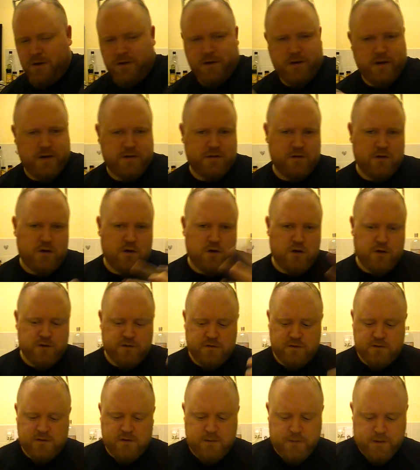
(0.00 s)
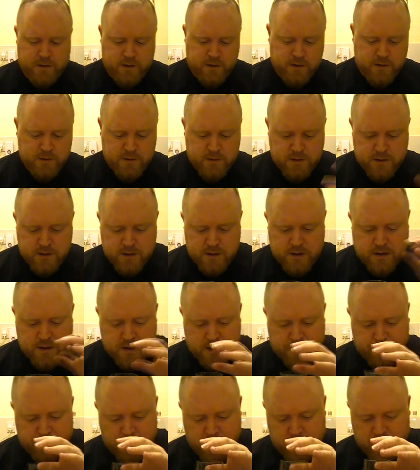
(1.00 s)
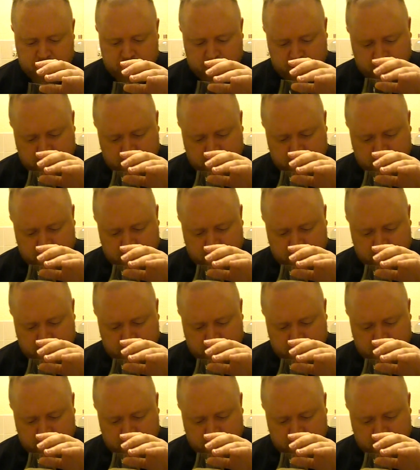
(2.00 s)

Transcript: I know that's not a lot to some of the American